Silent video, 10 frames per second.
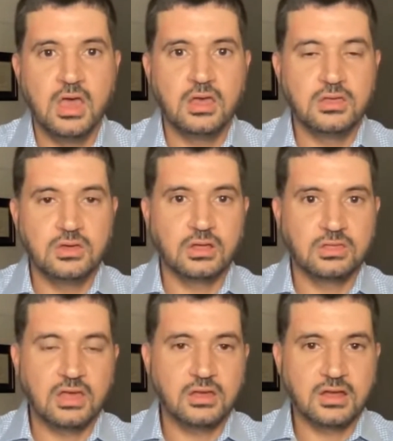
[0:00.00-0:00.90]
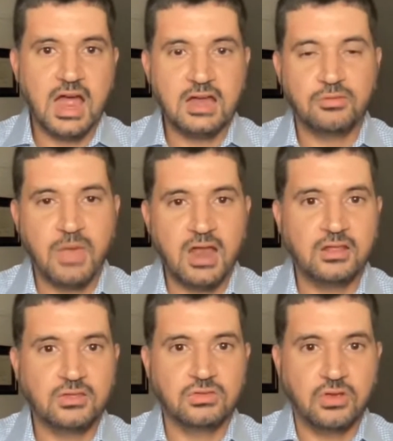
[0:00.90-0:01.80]
you could set your guide in
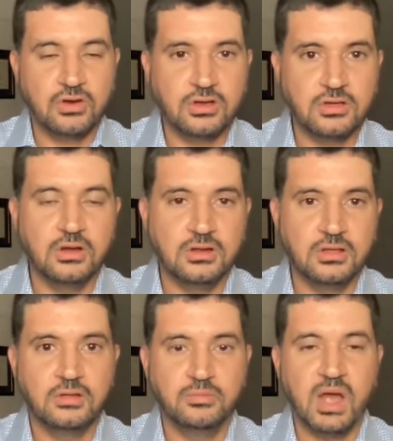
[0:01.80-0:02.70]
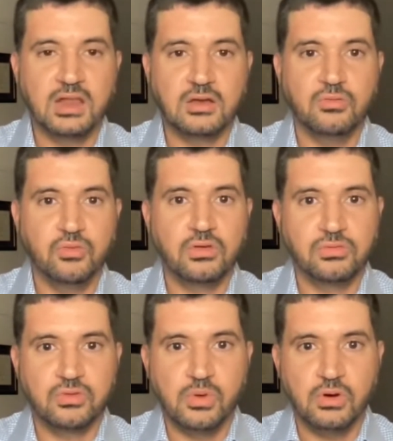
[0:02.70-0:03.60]
Spanish, turn on your bilingual voice
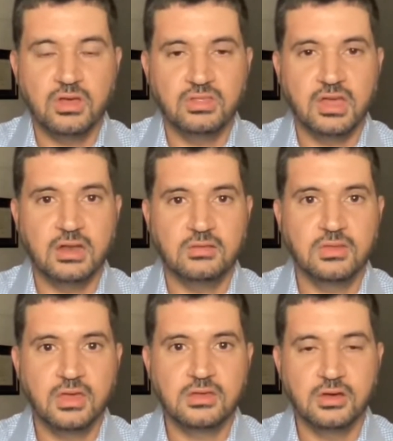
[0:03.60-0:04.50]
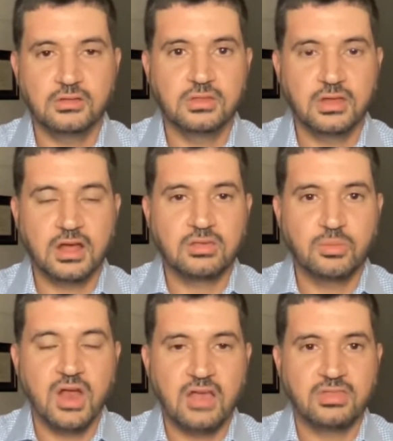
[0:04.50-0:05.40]
remote, and then the
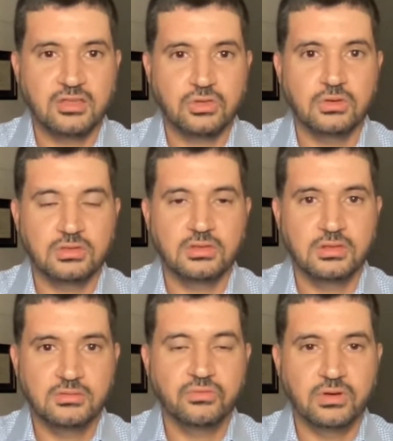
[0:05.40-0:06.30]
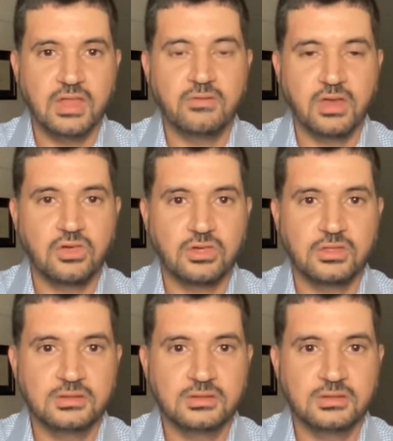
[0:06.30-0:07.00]
customer has that choice for navigation.